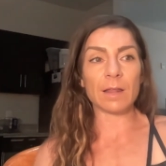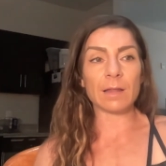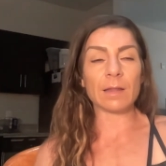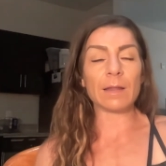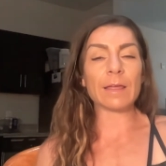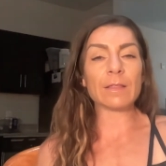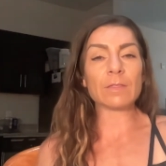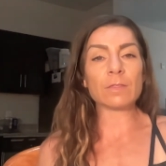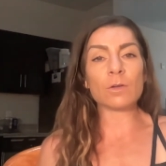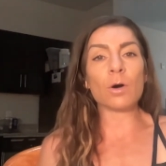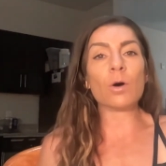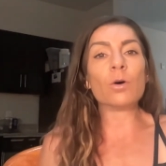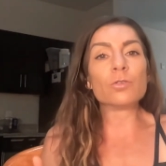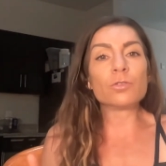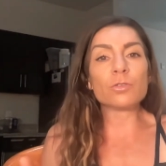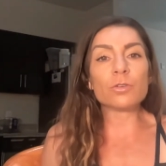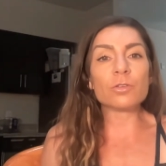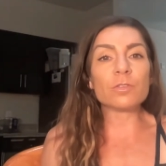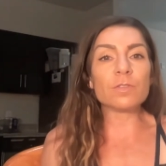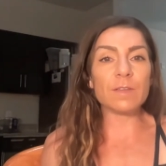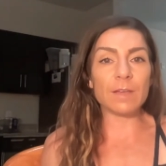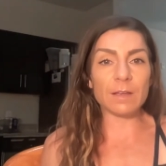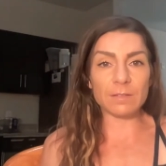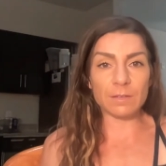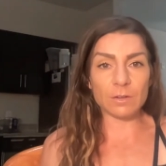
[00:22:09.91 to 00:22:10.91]
Like those are
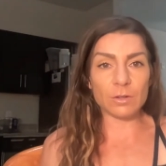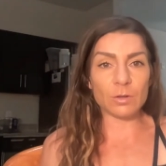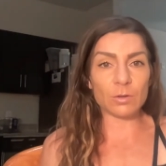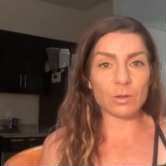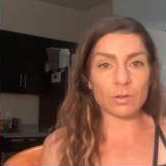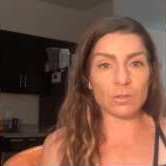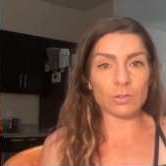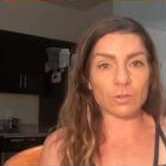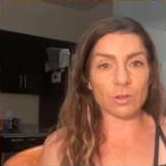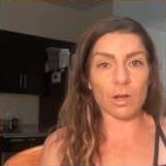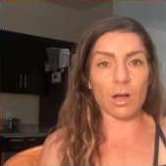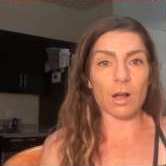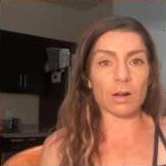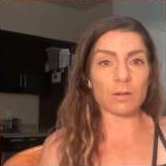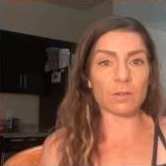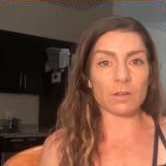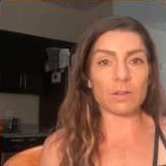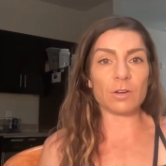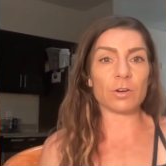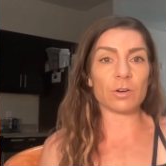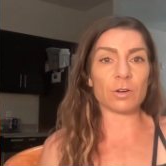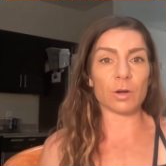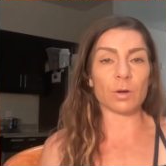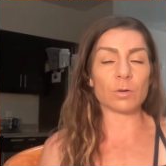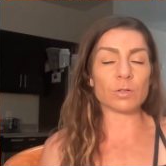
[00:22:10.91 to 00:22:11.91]
things that you can talk to
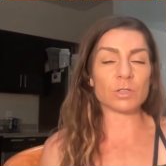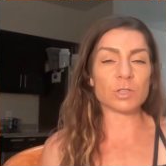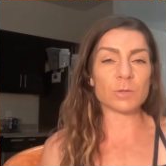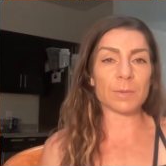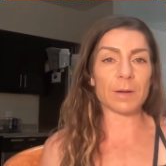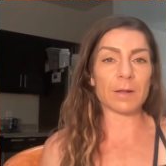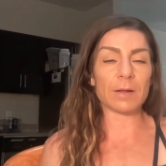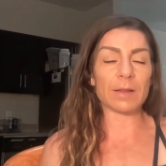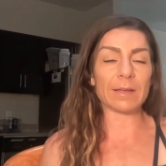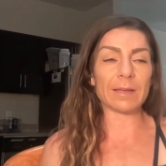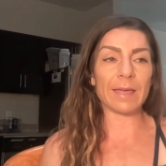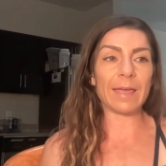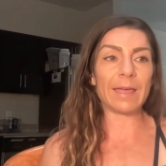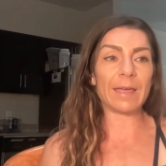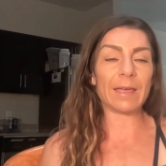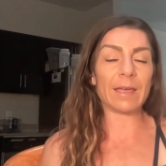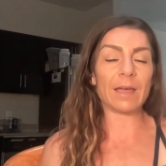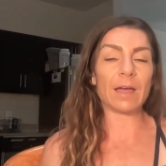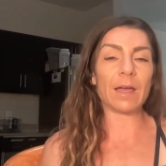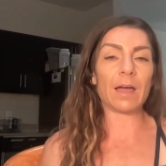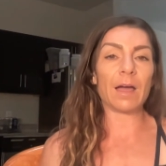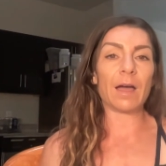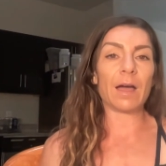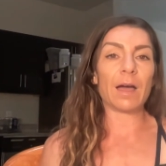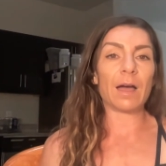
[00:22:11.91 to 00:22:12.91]
your coach about. Like, hey,
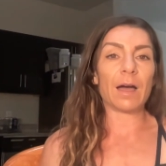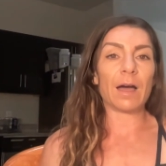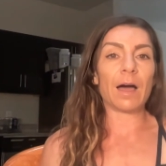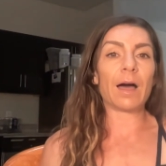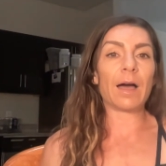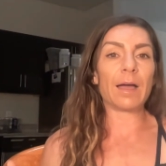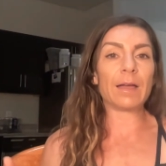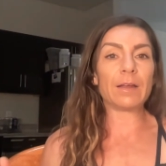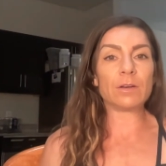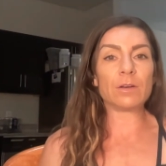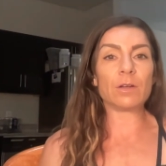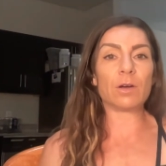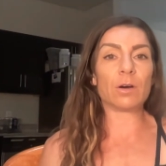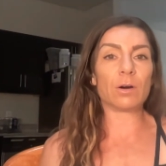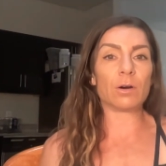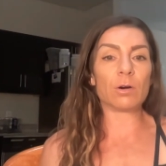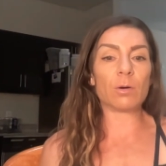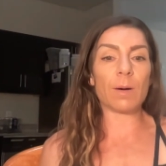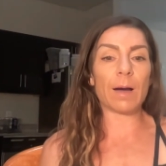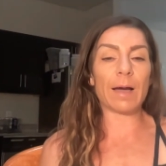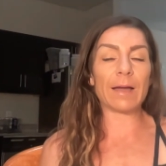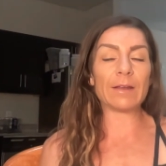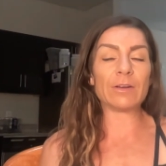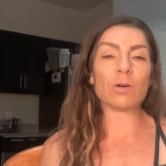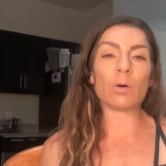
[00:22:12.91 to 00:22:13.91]
I
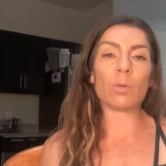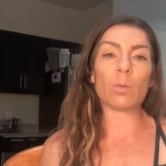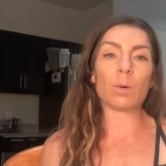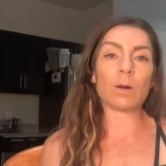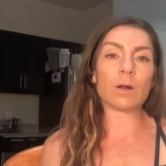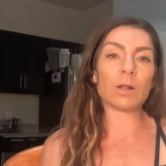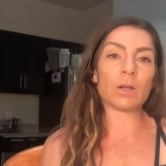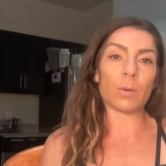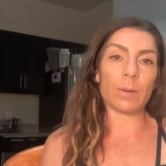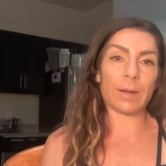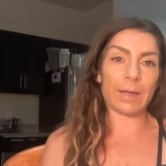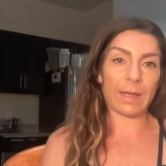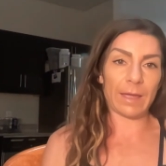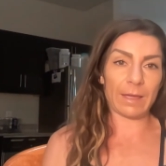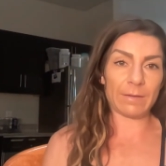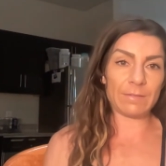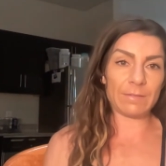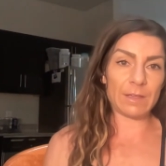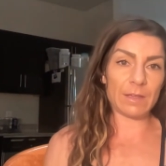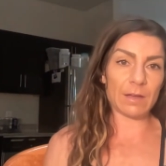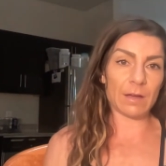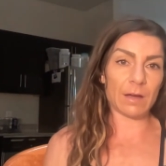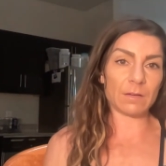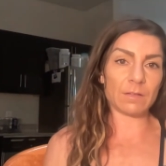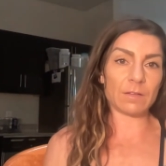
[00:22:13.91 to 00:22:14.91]
know I don't want to go
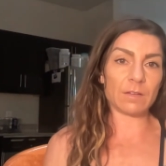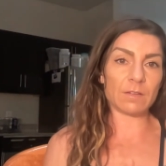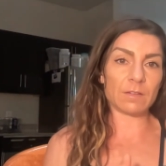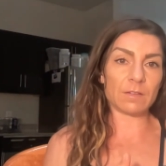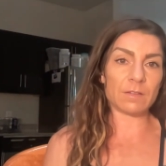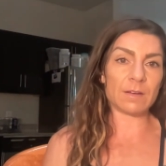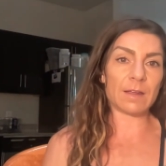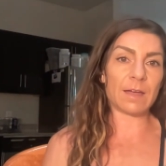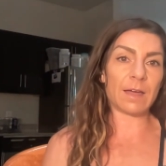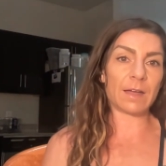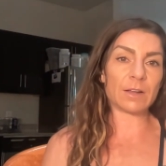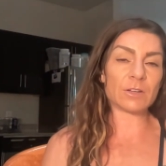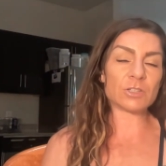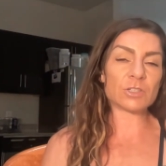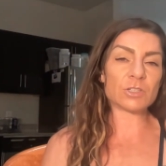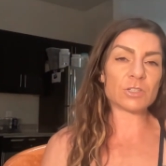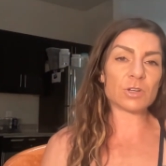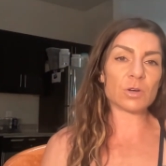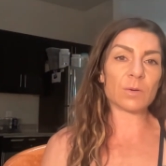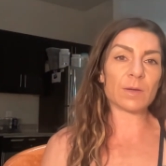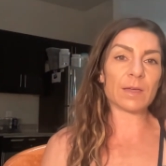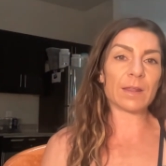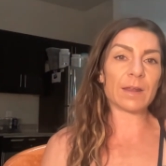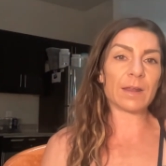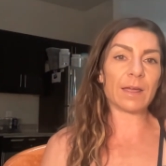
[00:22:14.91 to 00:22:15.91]
heavy on the snatch.
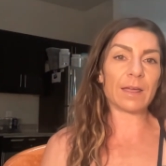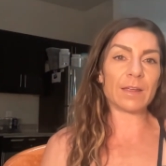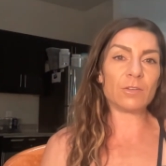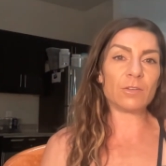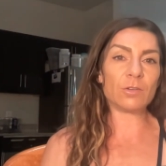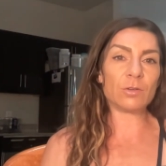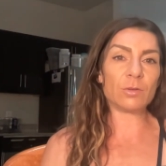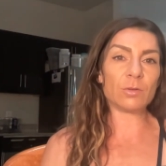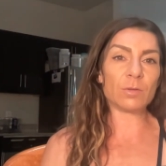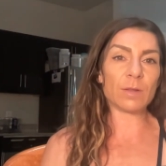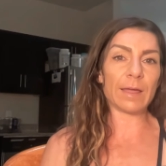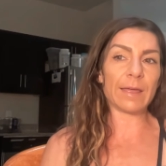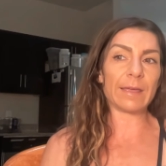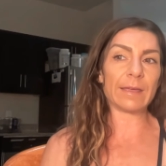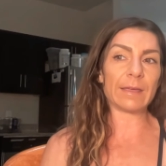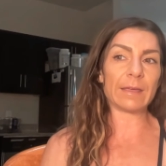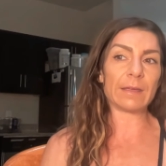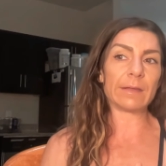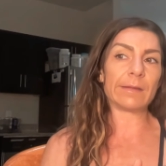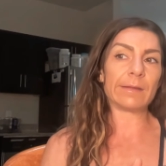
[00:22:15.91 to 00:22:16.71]
So can I do like